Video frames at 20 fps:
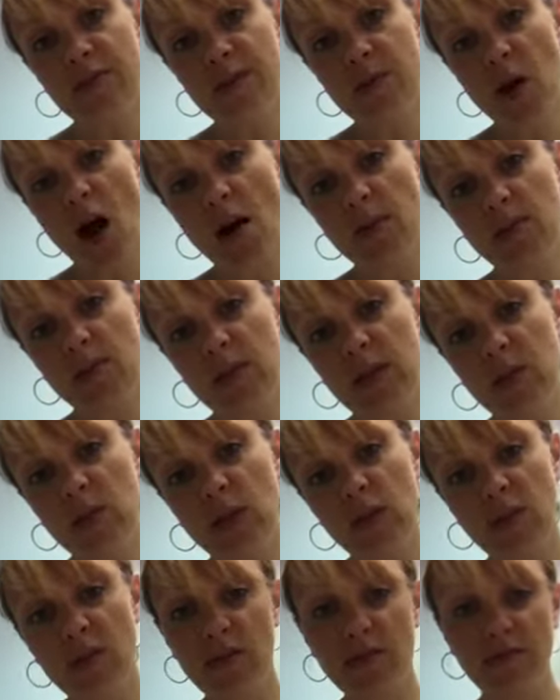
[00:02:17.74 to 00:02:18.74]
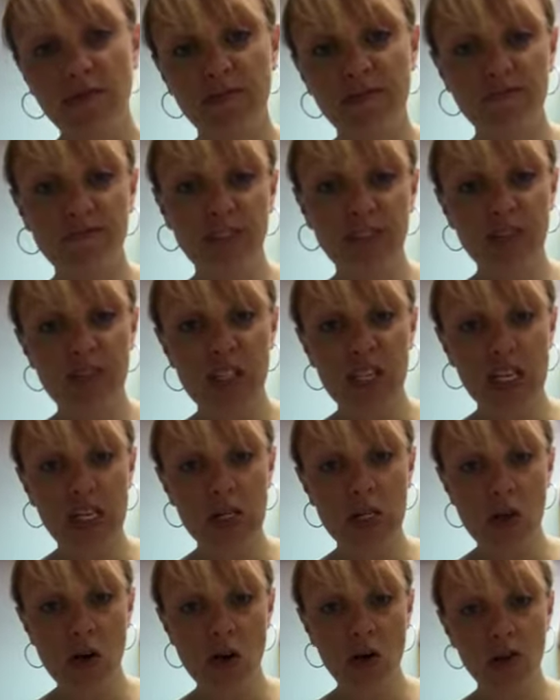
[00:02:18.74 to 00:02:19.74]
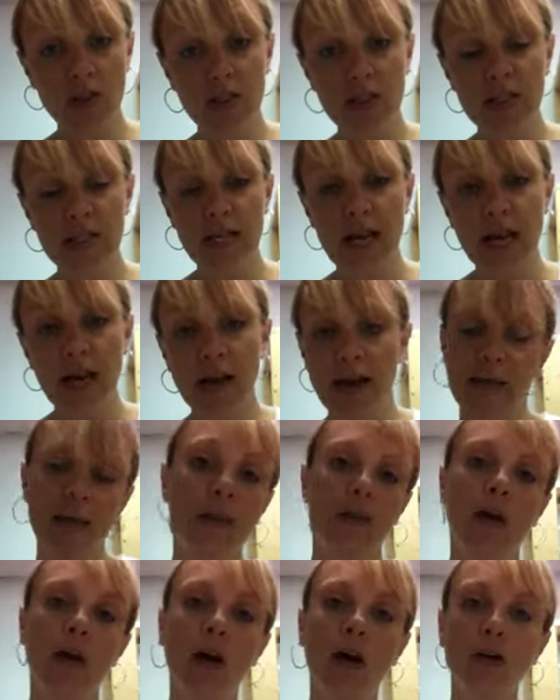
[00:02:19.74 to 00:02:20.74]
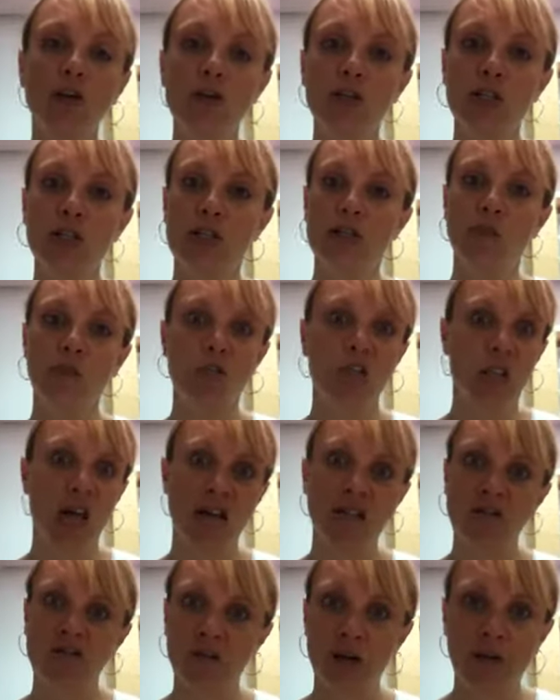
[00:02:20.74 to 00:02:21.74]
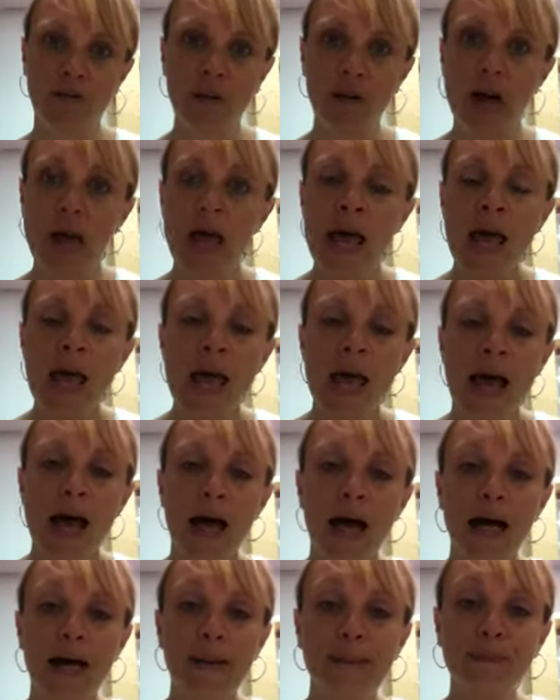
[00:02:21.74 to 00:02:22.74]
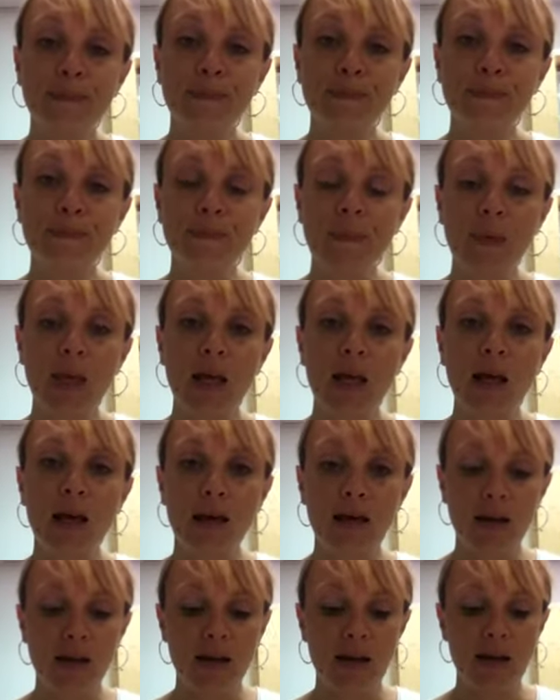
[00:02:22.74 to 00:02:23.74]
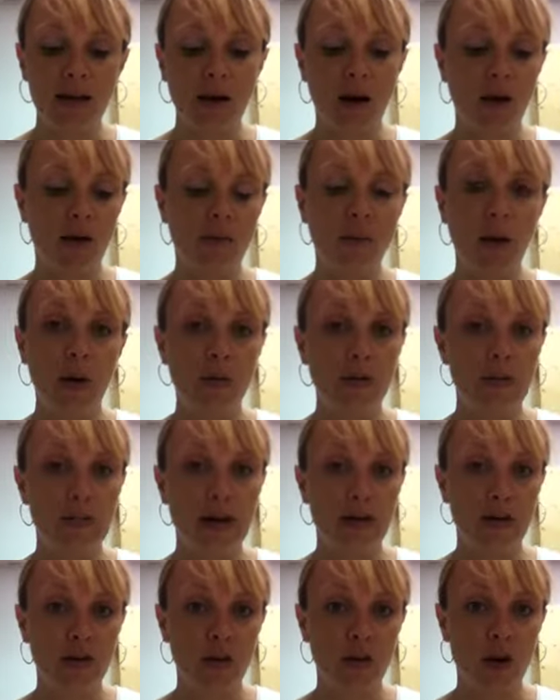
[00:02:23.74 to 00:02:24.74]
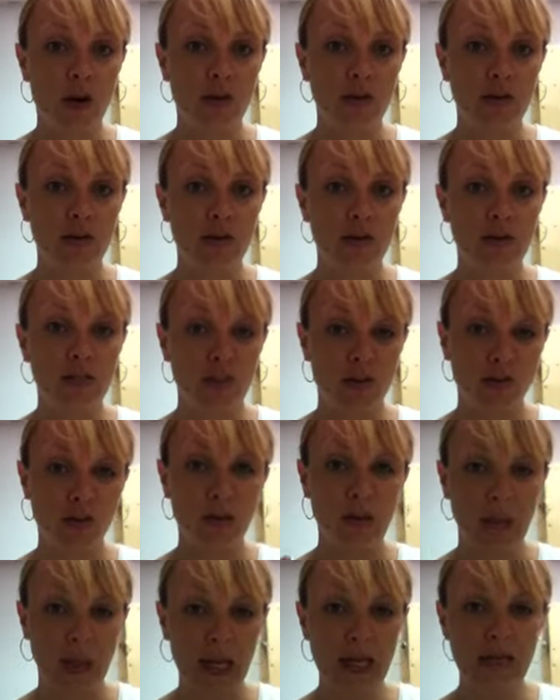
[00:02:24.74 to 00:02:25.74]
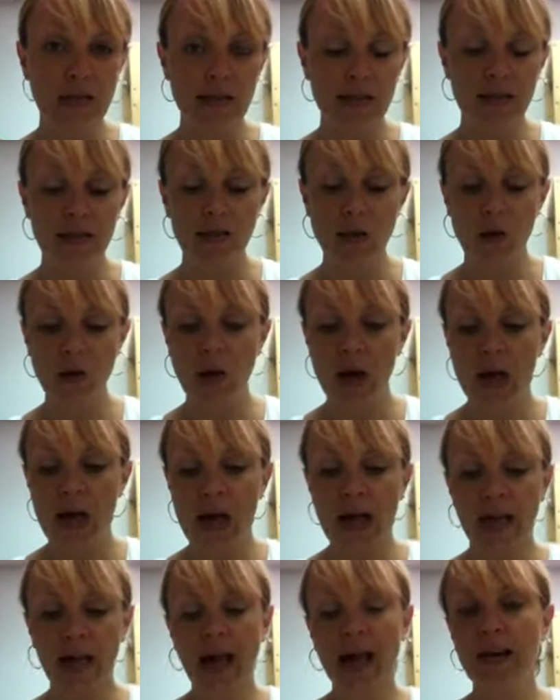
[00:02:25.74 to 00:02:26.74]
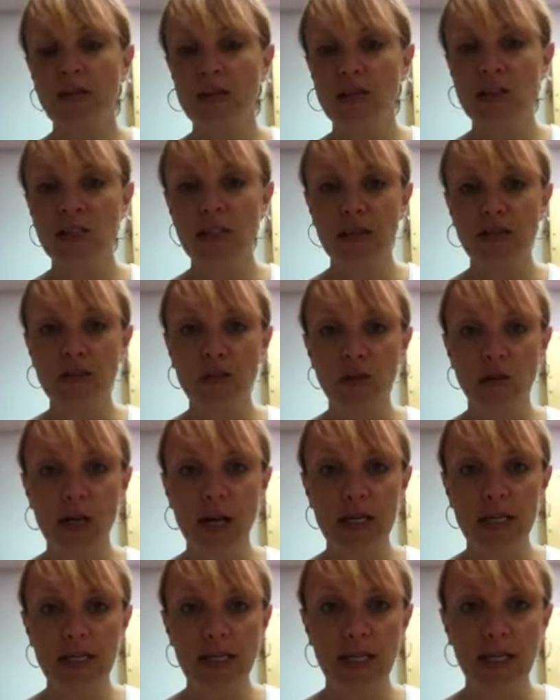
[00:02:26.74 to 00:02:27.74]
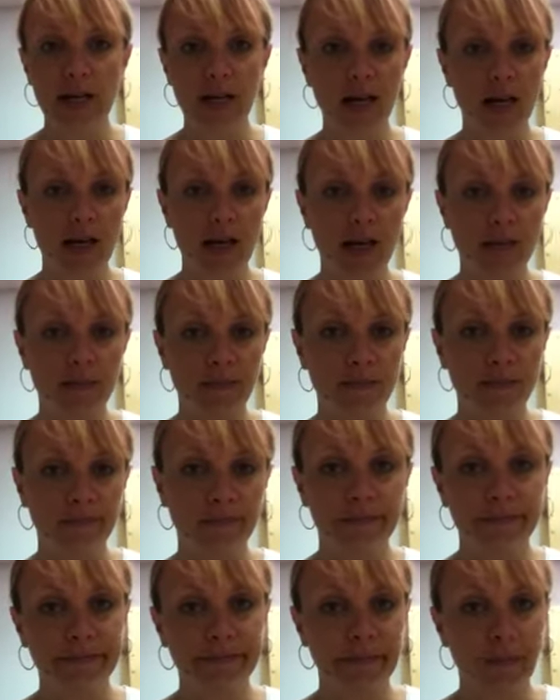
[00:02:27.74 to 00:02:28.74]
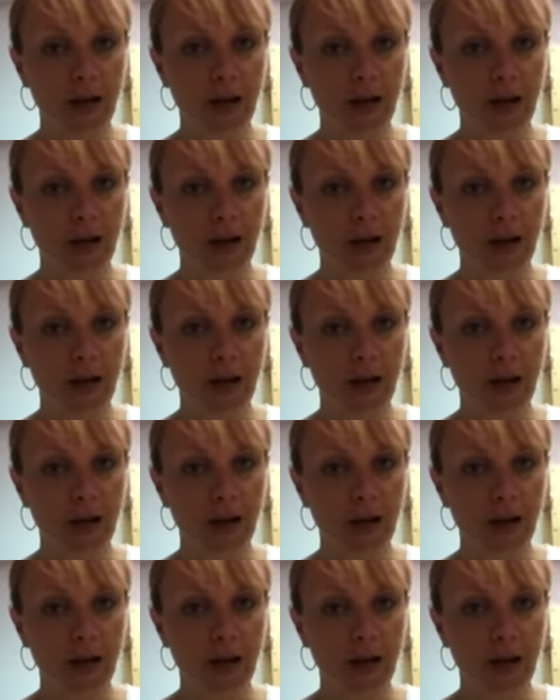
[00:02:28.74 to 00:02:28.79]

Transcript: is probably worth $15, and then the cartridges, which last forever, are about $7 to replace. So it kind of just gives you an idea on